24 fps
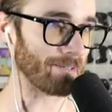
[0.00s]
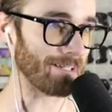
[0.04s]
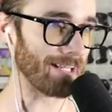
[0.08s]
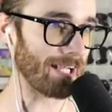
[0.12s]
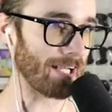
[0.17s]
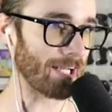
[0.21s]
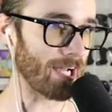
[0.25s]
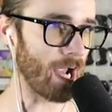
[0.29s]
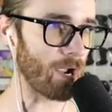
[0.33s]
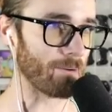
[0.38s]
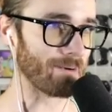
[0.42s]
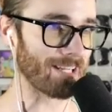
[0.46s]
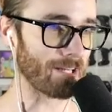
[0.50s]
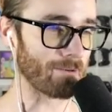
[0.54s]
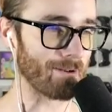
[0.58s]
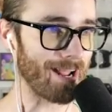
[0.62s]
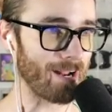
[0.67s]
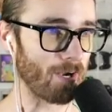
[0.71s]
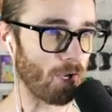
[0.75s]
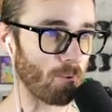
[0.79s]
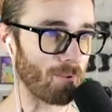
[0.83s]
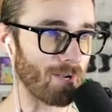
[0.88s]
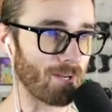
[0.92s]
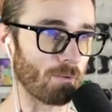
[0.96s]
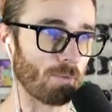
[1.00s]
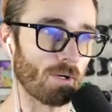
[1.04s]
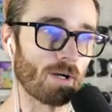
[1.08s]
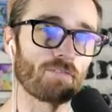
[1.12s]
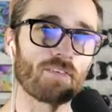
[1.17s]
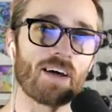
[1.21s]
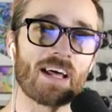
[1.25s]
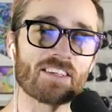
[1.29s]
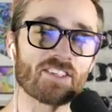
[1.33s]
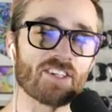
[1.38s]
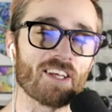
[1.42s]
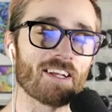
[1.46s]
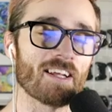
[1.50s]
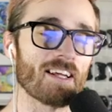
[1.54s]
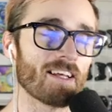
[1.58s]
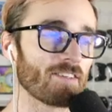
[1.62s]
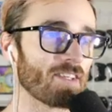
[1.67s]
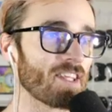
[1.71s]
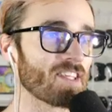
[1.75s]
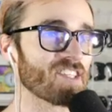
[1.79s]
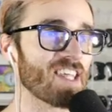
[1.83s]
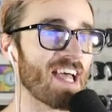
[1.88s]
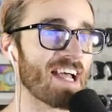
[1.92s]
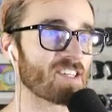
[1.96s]
no. What if I say
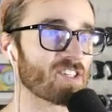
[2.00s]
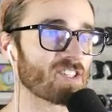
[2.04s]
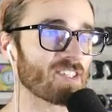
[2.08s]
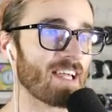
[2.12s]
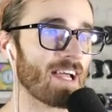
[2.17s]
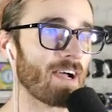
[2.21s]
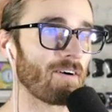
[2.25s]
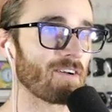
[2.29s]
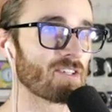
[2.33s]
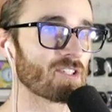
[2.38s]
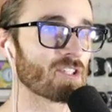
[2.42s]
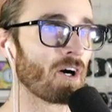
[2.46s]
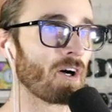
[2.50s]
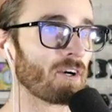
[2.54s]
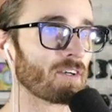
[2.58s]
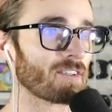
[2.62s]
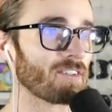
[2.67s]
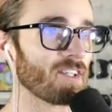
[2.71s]
this actually how I talked?